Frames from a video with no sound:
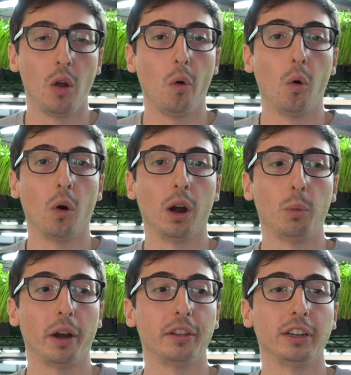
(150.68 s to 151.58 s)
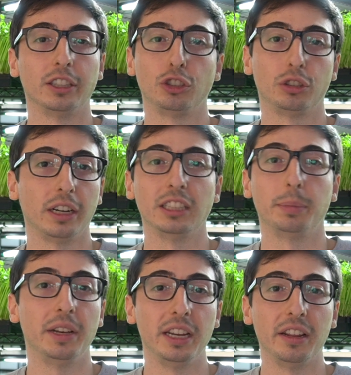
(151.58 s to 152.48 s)
or whether it's trays
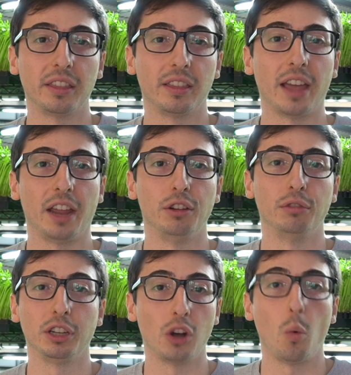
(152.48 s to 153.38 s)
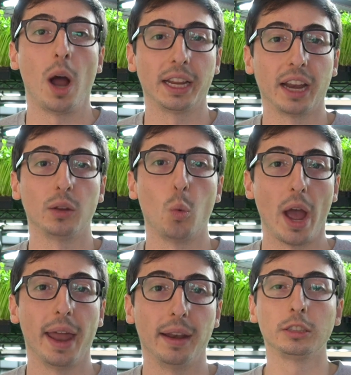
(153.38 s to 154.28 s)
beneath that you really don't want getting
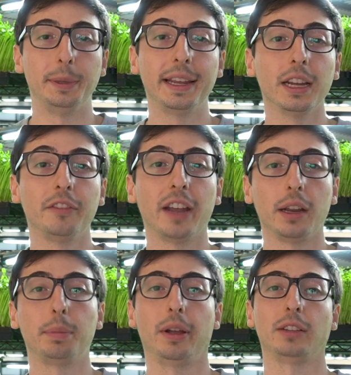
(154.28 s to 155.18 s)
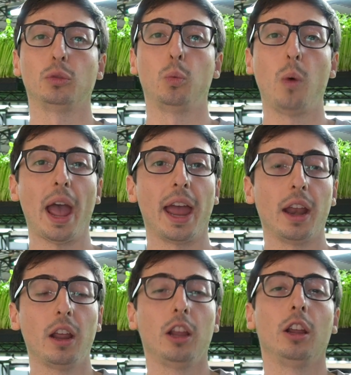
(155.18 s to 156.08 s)
wet. Speaking of getting plants
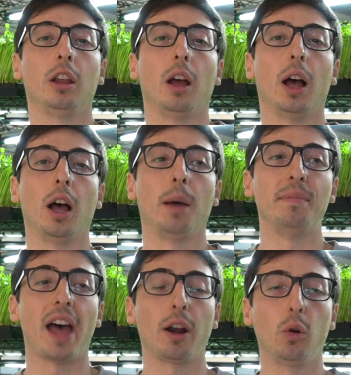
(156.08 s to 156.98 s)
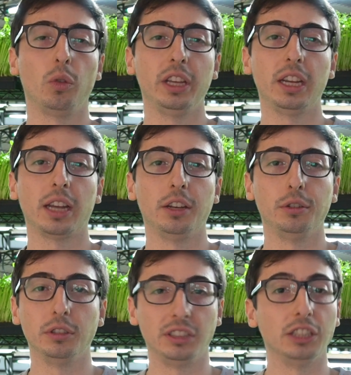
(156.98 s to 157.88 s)
wet, um, not only can you
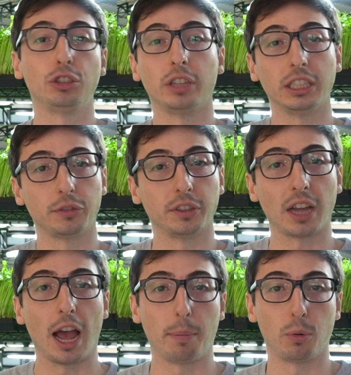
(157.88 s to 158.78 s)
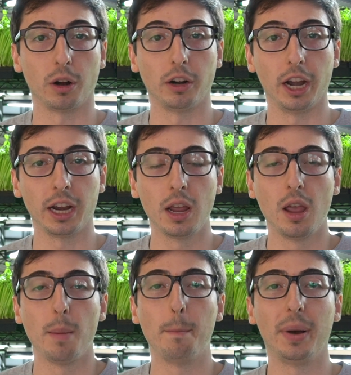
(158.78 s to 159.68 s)
use these trays for top watering,
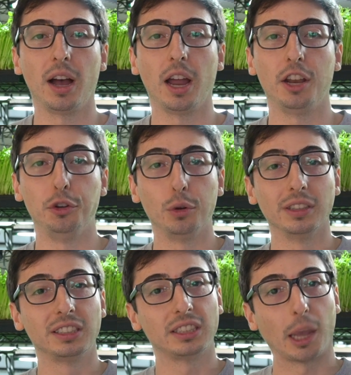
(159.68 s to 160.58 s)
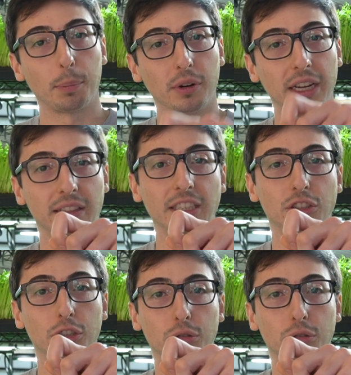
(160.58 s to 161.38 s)
but you can separate these two